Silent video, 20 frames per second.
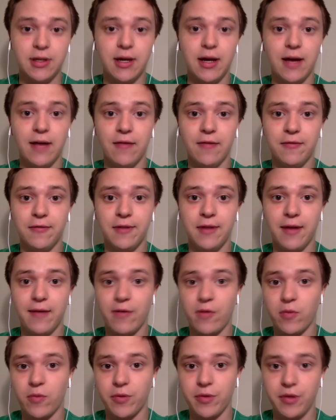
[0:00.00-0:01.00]
have
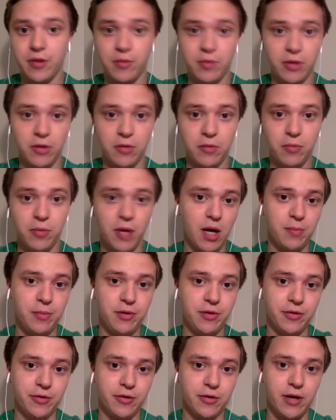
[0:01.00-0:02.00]
never really been
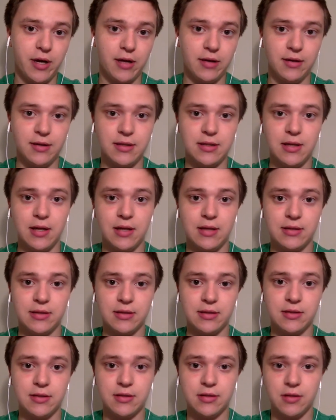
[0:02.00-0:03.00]
popular, at least not
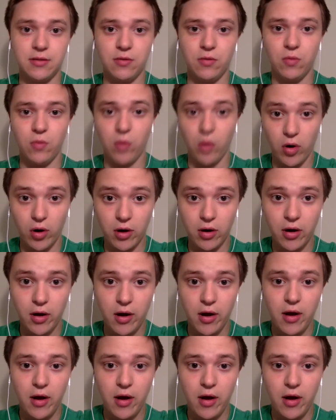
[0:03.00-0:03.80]
since the Civil War.